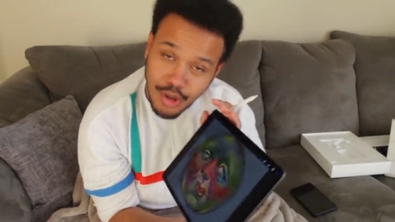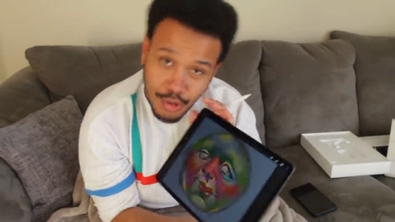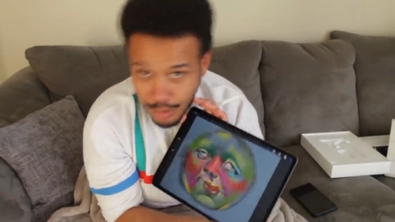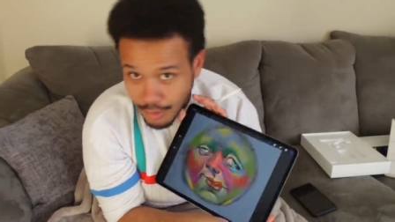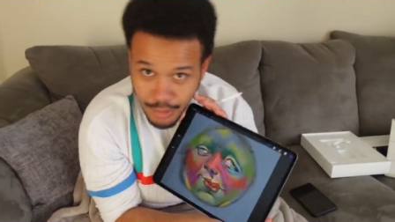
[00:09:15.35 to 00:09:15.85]

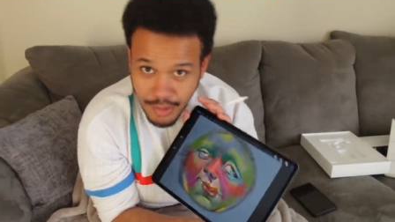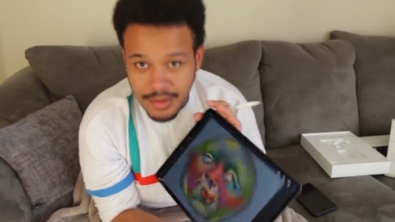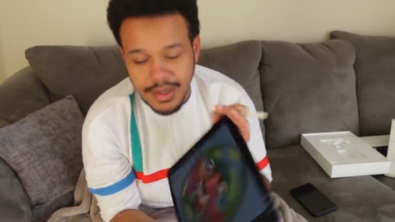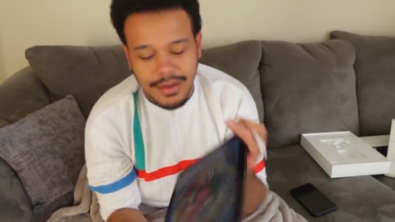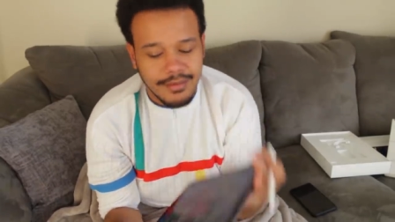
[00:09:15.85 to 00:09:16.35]

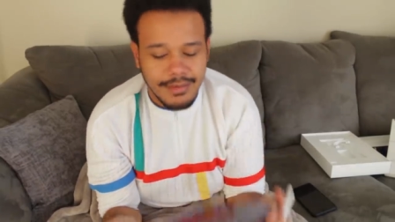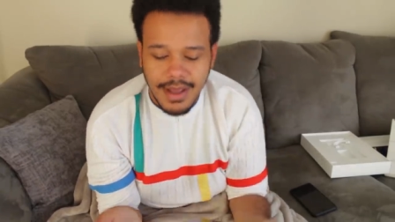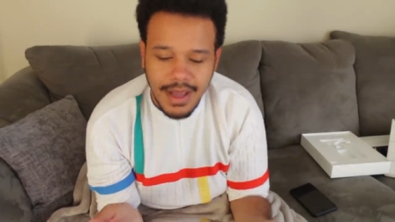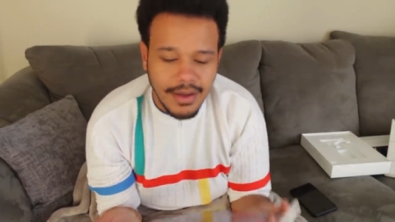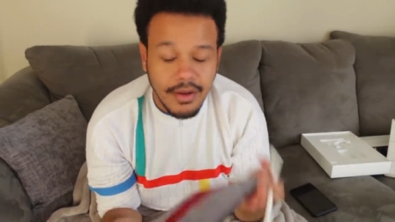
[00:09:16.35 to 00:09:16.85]
like,
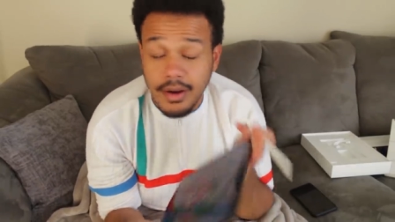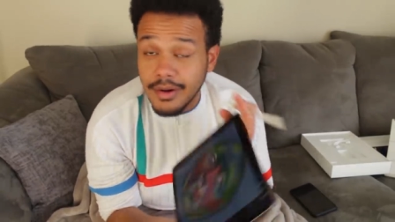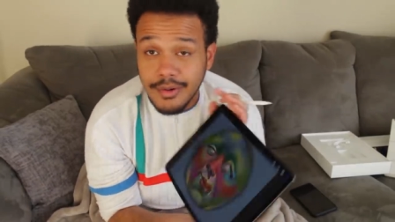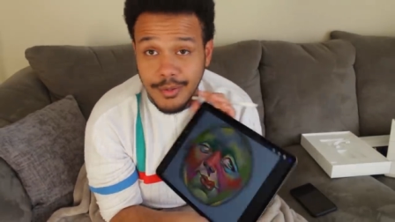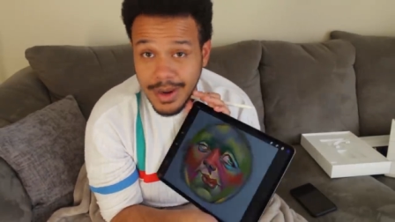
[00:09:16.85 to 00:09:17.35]
you know, I
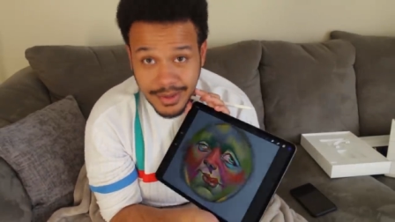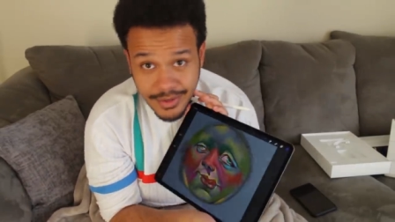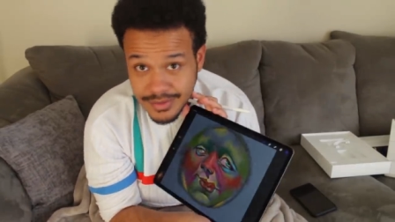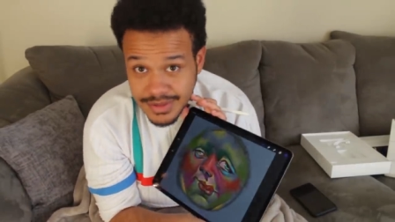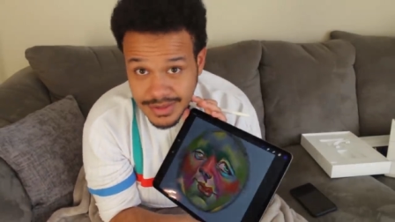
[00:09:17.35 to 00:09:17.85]
don't know how to use